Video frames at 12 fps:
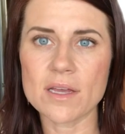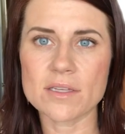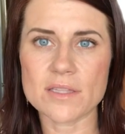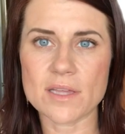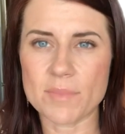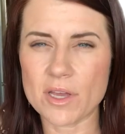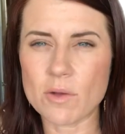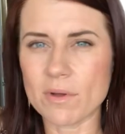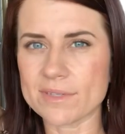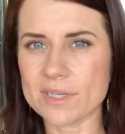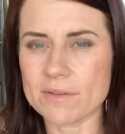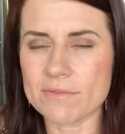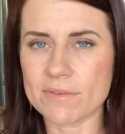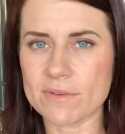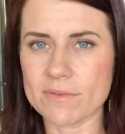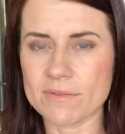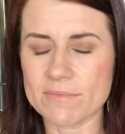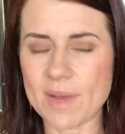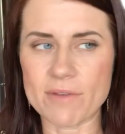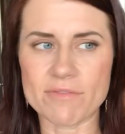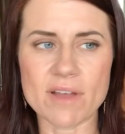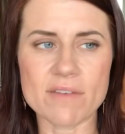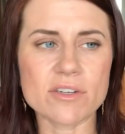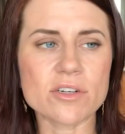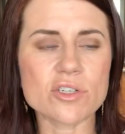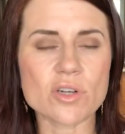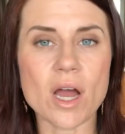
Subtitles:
So that'd be equivalent of about 500